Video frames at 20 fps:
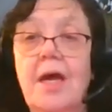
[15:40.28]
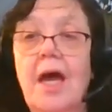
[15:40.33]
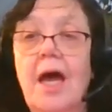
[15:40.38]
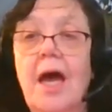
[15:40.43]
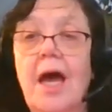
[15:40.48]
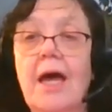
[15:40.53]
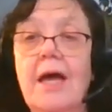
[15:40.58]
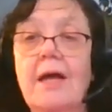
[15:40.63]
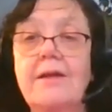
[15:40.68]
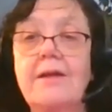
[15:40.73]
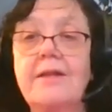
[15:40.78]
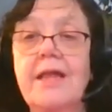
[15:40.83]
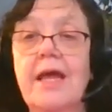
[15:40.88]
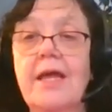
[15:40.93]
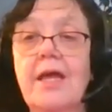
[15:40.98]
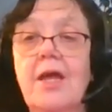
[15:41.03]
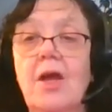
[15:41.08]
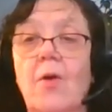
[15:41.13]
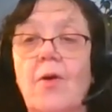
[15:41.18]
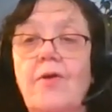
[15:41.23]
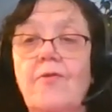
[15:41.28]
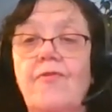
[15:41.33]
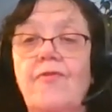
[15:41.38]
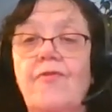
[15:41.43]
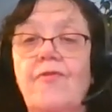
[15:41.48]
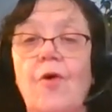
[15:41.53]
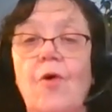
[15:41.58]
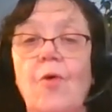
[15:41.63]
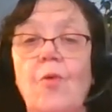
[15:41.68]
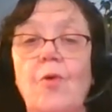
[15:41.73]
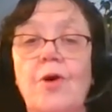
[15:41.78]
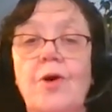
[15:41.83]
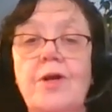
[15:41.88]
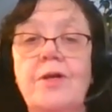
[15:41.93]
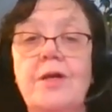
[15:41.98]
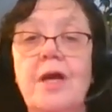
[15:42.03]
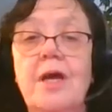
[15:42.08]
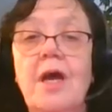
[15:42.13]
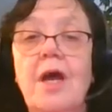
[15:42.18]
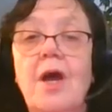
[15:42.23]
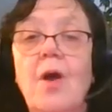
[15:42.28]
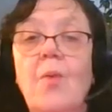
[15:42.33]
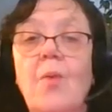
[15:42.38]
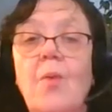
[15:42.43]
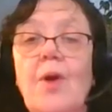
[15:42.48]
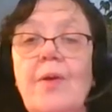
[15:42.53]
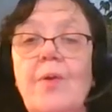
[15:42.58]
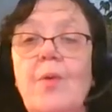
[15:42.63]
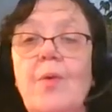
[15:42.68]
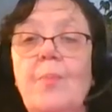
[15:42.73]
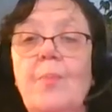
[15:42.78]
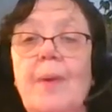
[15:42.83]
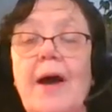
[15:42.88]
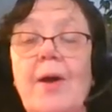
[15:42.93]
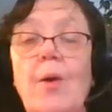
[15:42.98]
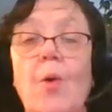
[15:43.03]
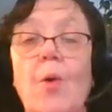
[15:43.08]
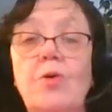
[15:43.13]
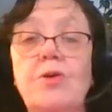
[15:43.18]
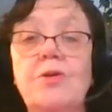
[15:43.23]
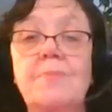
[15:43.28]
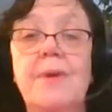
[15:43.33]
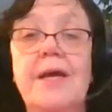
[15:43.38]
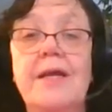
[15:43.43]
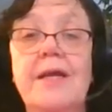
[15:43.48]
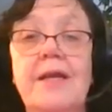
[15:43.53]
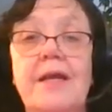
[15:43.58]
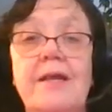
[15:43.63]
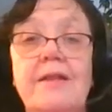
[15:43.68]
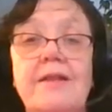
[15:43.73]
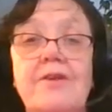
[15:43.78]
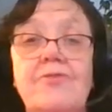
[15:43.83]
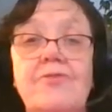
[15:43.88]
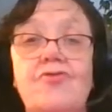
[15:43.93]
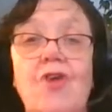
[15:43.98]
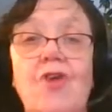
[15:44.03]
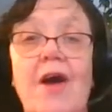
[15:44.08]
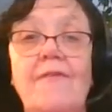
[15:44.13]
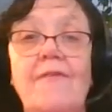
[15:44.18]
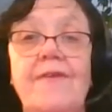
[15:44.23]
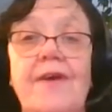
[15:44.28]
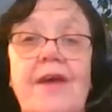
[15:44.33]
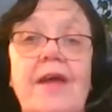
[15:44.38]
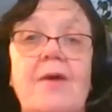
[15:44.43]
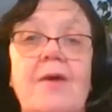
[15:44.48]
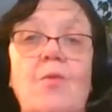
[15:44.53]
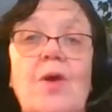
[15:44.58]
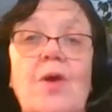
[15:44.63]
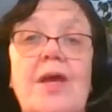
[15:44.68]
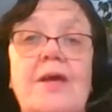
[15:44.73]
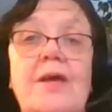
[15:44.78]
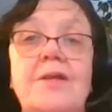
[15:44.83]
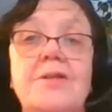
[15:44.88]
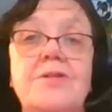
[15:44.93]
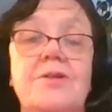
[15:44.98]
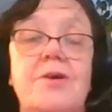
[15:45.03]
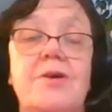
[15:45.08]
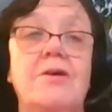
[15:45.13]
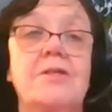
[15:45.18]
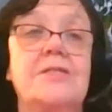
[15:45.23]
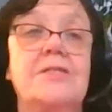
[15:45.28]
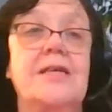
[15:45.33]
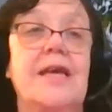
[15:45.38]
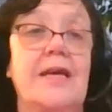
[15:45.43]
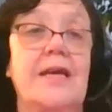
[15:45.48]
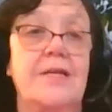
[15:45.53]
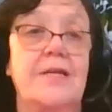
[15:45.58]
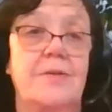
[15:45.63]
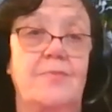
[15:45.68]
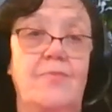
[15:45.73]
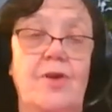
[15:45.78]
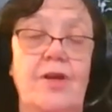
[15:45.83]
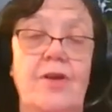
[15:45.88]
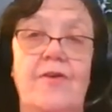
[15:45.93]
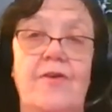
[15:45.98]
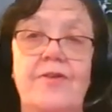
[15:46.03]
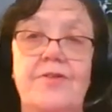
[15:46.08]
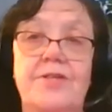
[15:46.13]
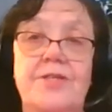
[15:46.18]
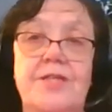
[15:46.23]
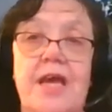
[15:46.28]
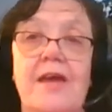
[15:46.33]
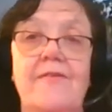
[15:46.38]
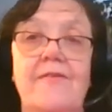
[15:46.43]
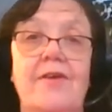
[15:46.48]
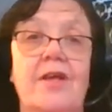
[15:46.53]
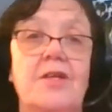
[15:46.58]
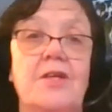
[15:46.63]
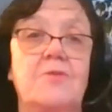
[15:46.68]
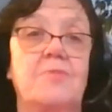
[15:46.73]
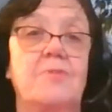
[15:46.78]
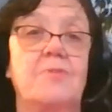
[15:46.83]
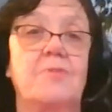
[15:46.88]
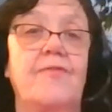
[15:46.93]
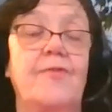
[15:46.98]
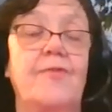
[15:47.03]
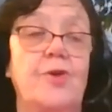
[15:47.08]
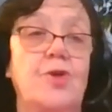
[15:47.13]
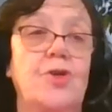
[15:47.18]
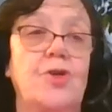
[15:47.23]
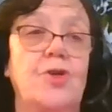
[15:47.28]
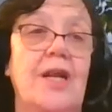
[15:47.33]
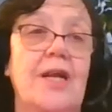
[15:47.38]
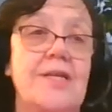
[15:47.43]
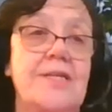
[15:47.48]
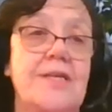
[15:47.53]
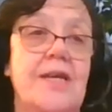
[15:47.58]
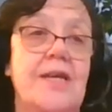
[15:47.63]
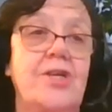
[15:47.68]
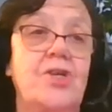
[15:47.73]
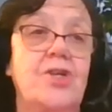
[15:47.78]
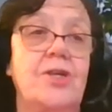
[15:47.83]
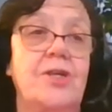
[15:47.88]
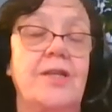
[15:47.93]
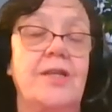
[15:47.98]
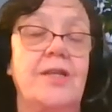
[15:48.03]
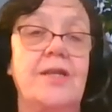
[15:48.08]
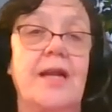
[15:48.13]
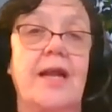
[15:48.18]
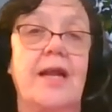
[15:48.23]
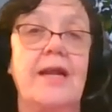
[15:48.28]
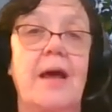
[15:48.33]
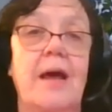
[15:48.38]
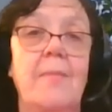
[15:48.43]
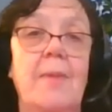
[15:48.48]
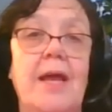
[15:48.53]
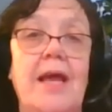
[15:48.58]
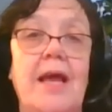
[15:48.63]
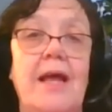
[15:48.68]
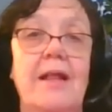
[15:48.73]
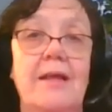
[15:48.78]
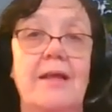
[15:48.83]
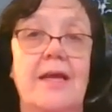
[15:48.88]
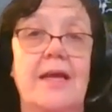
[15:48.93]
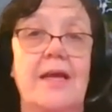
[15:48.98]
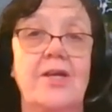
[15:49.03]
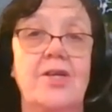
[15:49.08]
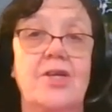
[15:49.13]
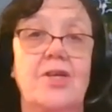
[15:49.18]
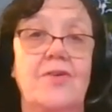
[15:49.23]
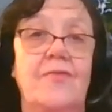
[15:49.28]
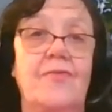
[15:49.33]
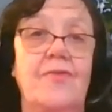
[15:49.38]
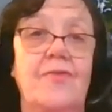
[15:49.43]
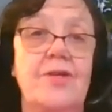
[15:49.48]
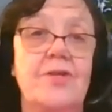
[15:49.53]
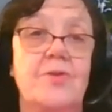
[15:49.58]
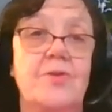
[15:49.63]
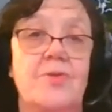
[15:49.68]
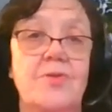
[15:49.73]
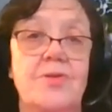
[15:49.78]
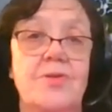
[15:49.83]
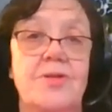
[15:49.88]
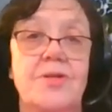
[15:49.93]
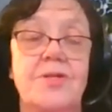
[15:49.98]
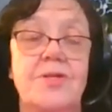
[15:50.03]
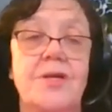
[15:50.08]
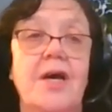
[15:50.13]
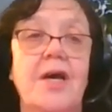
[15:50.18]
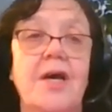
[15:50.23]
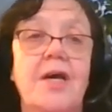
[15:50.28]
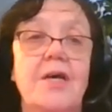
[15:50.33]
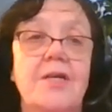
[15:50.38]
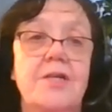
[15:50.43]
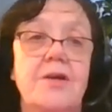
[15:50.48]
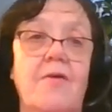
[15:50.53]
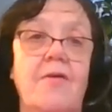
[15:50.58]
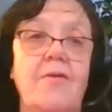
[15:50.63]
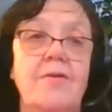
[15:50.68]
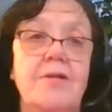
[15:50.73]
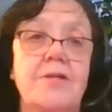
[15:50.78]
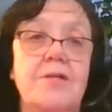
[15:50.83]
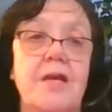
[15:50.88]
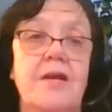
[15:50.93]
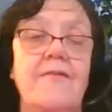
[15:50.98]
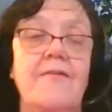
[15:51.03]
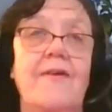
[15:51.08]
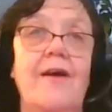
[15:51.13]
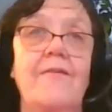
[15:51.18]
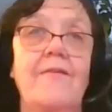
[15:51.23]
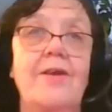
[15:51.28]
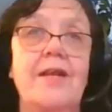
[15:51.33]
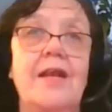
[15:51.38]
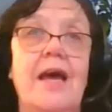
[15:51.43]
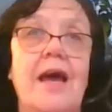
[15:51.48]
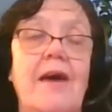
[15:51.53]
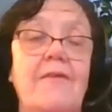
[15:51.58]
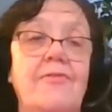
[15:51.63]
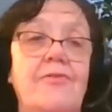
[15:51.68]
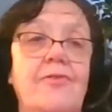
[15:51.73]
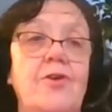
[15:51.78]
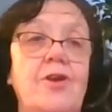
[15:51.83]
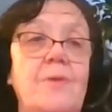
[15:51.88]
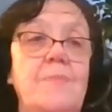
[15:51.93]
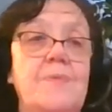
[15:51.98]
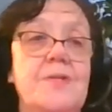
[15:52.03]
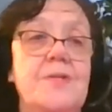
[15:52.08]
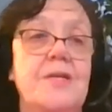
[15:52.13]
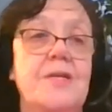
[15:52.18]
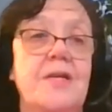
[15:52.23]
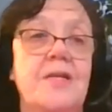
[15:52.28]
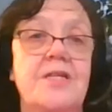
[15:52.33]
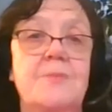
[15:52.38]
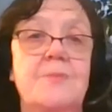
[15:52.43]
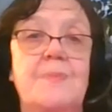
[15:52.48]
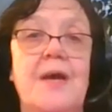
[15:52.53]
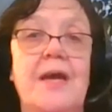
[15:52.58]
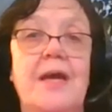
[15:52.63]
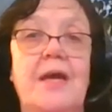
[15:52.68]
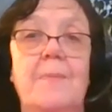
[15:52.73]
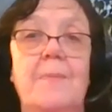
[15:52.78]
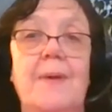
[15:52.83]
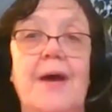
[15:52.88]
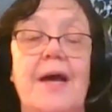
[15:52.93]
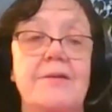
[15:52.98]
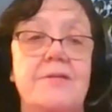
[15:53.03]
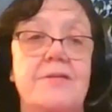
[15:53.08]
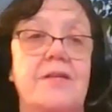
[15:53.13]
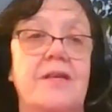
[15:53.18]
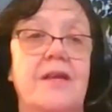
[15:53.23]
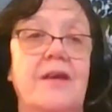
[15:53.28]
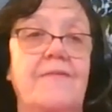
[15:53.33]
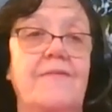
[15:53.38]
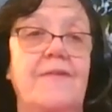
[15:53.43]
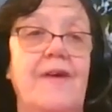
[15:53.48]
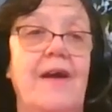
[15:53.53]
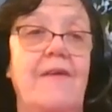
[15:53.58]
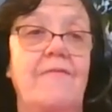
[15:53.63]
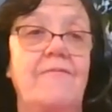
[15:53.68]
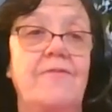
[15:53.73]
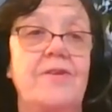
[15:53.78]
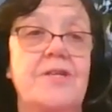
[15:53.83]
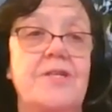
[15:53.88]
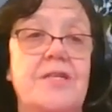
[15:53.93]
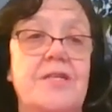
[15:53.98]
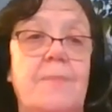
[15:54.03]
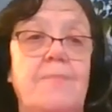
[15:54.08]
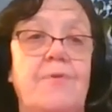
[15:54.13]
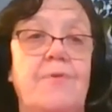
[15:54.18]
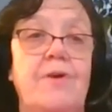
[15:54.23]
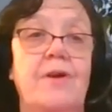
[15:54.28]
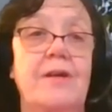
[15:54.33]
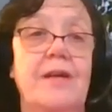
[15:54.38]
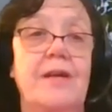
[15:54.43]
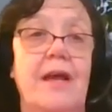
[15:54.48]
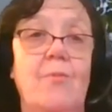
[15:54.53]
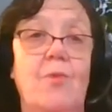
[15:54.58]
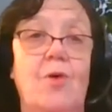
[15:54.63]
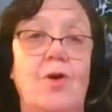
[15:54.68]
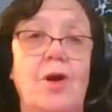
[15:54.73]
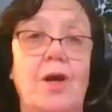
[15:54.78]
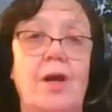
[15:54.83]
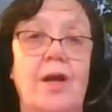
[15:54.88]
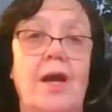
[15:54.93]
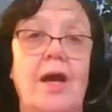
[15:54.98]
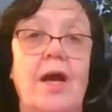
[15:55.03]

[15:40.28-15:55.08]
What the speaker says: And then going forward, by automating the traffic, we can start to get some real savings from the virtualization and the dynamic allocation of resources. So instead of having to have 30% spare capacity for every separate network,